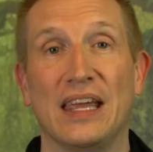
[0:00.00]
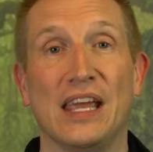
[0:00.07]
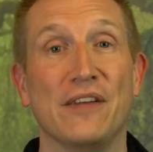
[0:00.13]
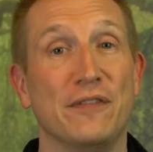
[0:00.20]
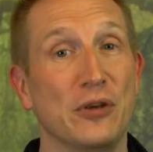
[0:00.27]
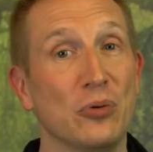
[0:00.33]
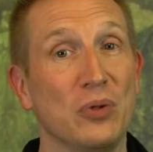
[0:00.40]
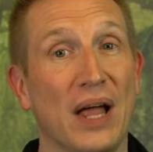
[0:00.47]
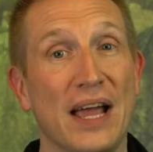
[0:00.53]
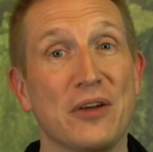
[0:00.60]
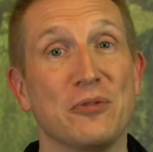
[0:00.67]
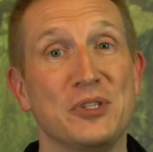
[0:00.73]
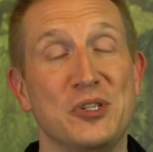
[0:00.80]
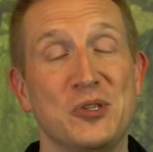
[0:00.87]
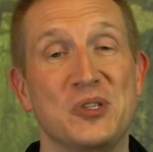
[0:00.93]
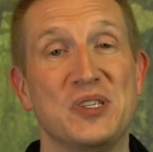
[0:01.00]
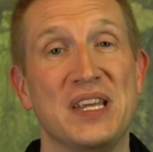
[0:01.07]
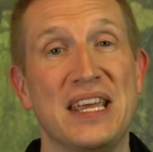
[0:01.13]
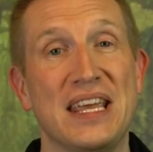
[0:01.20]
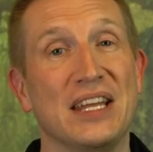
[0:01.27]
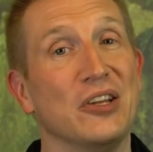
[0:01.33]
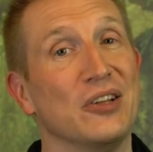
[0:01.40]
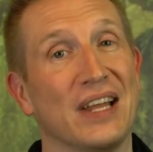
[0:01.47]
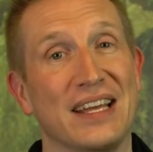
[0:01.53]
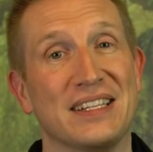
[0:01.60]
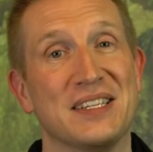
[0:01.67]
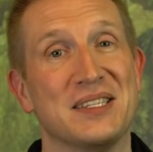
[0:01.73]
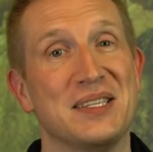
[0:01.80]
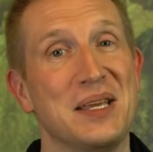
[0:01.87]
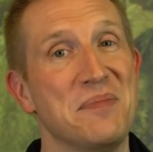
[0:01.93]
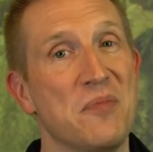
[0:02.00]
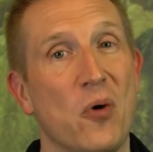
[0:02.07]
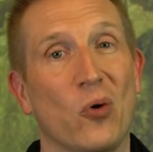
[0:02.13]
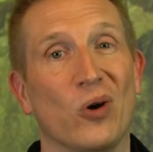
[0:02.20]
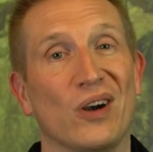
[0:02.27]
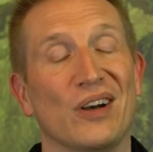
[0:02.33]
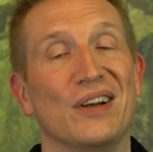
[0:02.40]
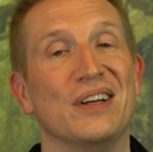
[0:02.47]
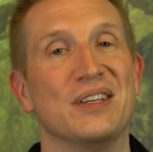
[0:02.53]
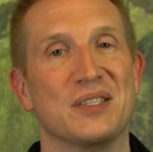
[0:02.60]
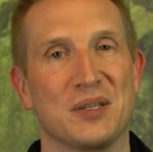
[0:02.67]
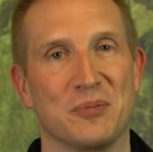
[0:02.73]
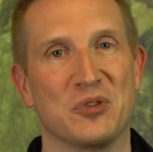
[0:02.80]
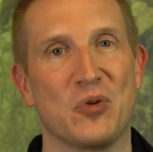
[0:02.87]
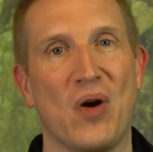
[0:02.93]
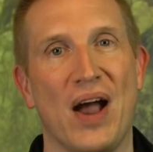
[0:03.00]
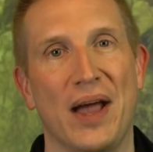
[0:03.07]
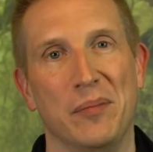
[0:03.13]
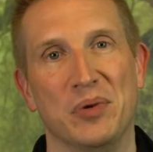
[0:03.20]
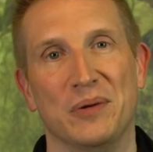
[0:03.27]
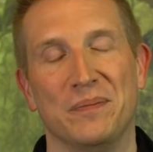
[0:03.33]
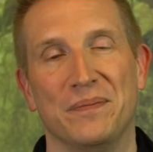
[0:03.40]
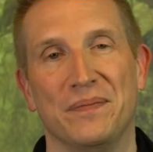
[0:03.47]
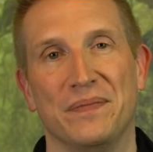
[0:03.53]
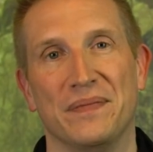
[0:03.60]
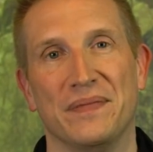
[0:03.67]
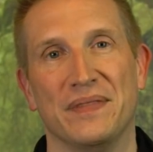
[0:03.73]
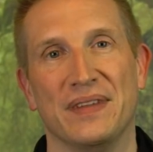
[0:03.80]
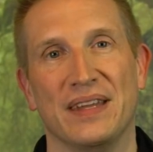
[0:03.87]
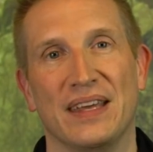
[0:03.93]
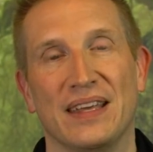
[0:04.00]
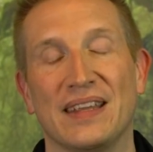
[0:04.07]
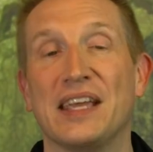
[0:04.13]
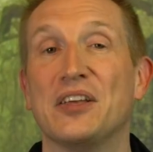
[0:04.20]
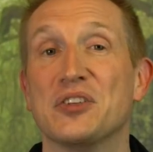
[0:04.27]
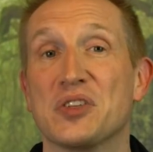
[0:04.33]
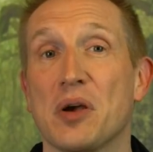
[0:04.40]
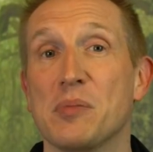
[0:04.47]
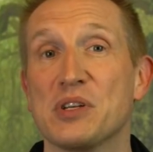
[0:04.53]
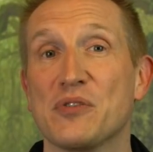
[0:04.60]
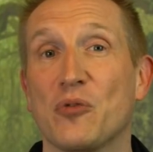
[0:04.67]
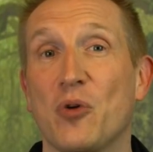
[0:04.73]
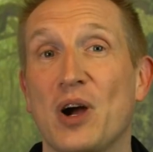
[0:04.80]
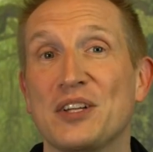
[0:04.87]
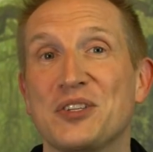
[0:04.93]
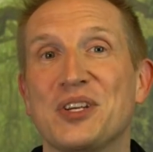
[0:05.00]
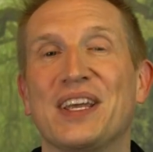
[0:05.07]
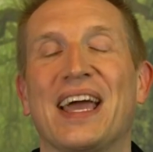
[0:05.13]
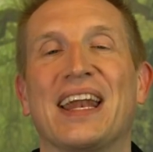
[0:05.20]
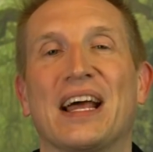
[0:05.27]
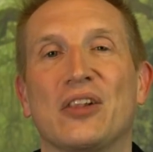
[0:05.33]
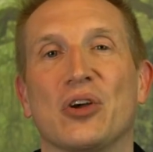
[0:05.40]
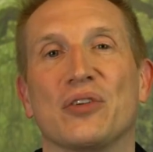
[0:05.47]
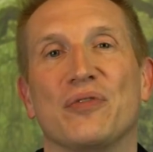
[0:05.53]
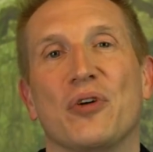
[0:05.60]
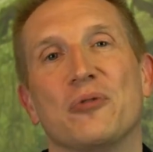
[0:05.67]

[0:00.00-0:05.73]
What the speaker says: If you like what you see and you'd like to see more, subscribe. Thank you so much for watching, and I look